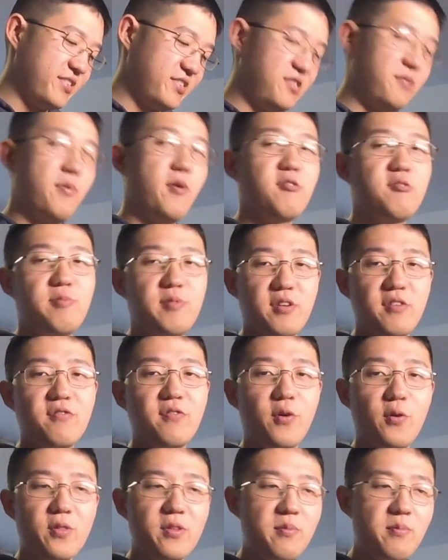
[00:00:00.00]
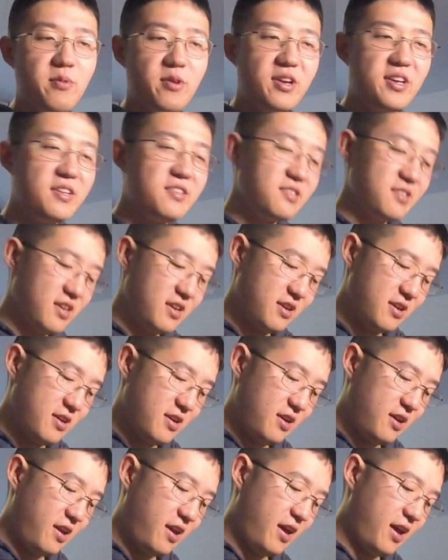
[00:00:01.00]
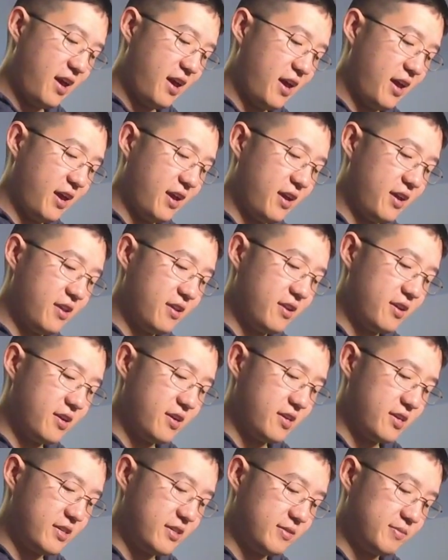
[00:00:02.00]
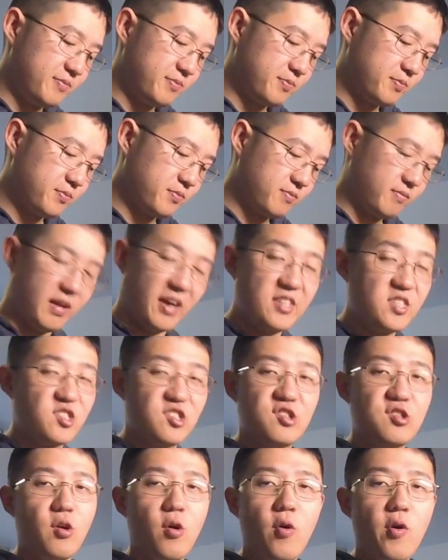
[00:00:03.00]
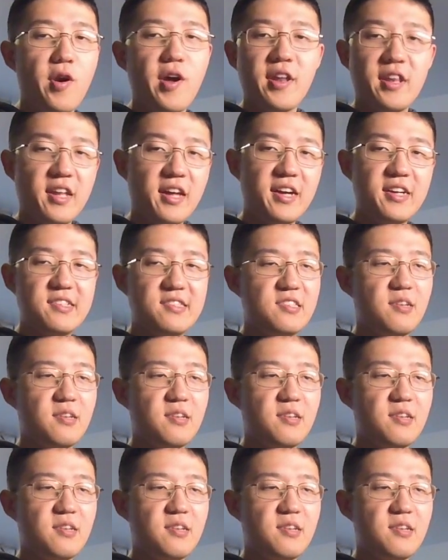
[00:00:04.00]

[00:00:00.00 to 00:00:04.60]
It's supposed to be a folding brace, and I just stole it online.